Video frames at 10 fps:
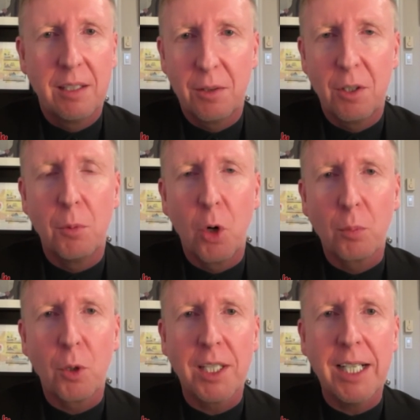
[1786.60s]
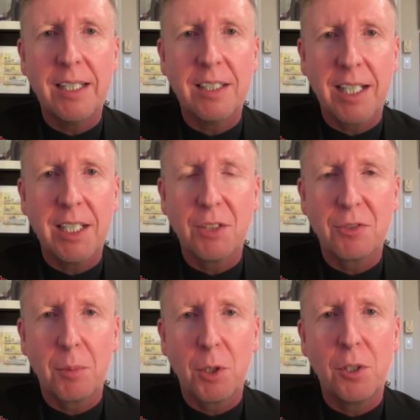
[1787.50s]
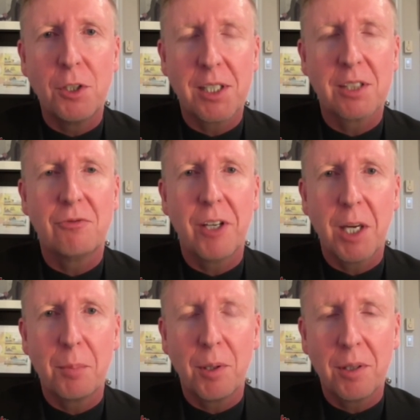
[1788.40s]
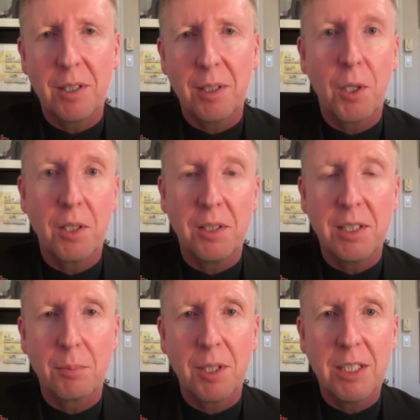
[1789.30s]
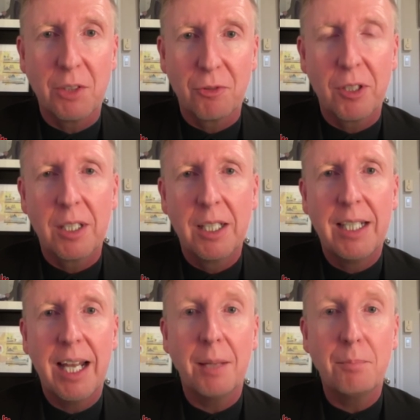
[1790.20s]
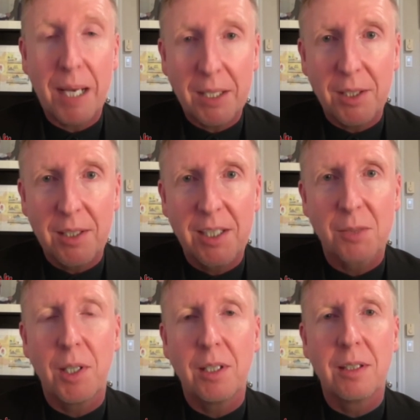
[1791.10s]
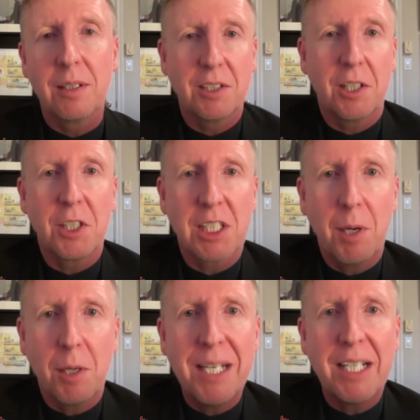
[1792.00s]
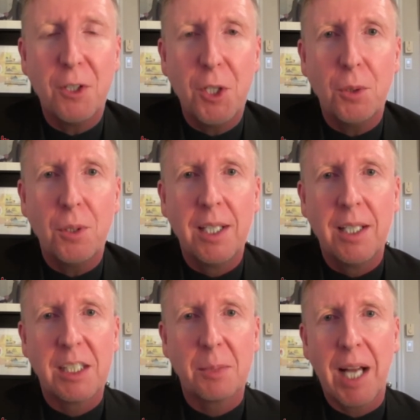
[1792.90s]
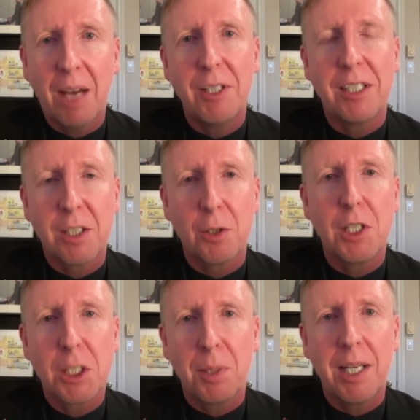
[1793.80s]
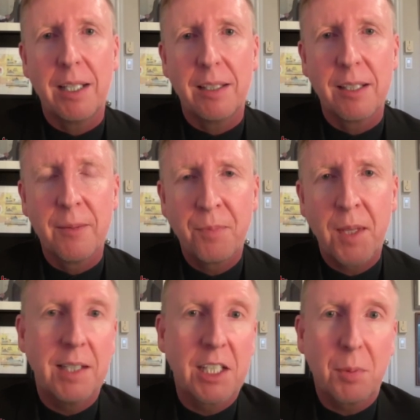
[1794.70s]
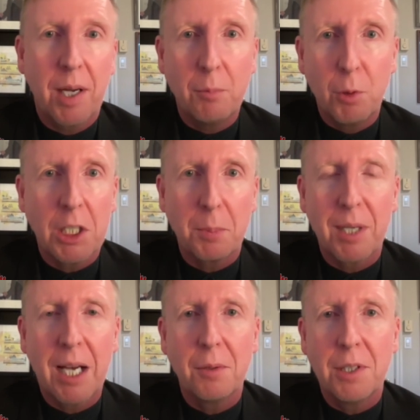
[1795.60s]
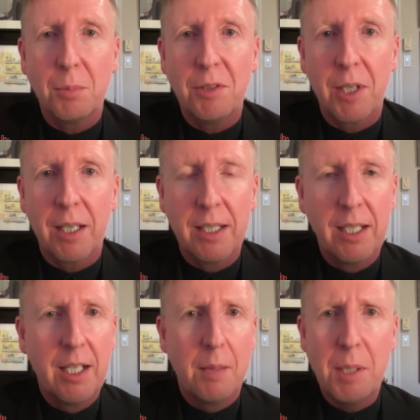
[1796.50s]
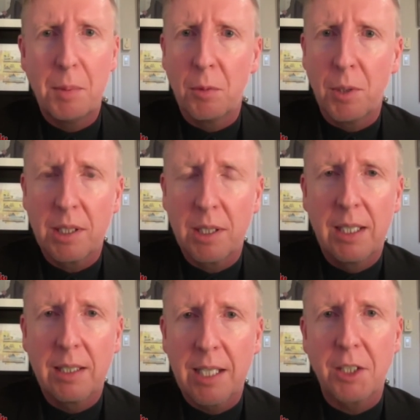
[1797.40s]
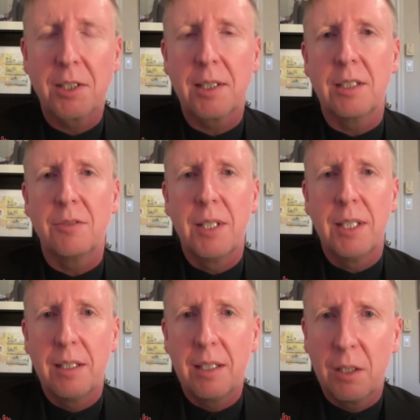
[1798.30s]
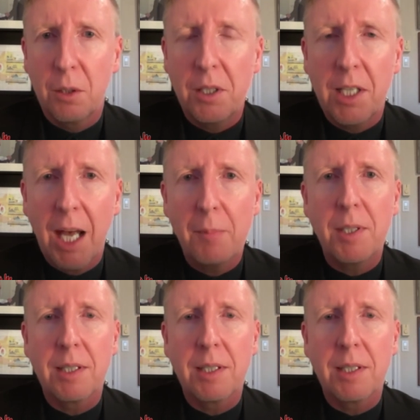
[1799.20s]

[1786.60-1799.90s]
There are more and more Canadians I hear from who are just fed up with it and want to see something different and better as well. Because it's not just about being new, it's about having serious plans and that's why I'm really proud that we've got people with legislative including cabinet